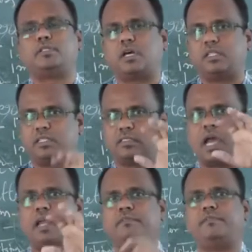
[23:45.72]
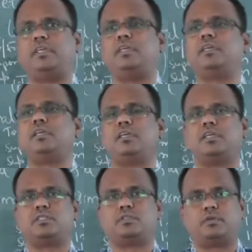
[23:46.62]
on the side of the
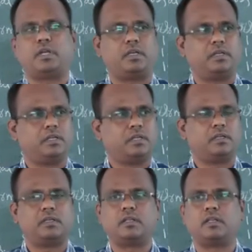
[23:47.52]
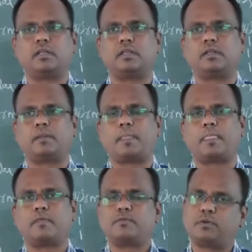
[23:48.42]
student.
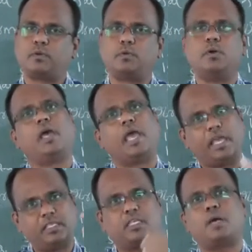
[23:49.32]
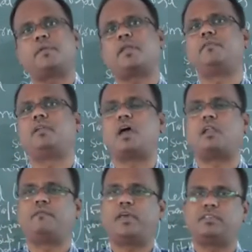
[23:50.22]
So examiner will
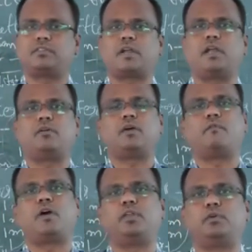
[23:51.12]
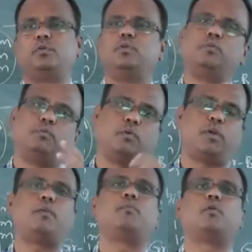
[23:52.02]
always try to award you more
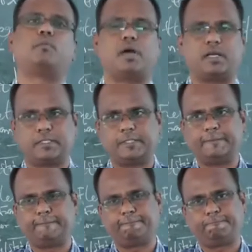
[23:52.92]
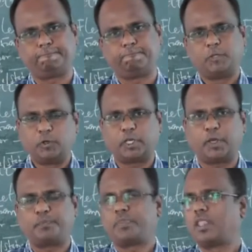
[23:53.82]
and more marks.
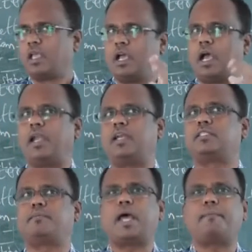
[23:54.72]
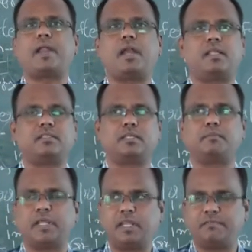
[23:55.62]
Okay, and it is a bad practice that
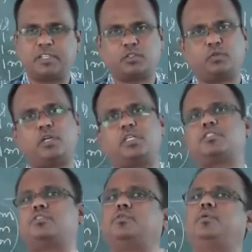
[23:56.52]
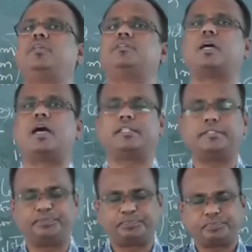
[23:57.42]
many of the students do is that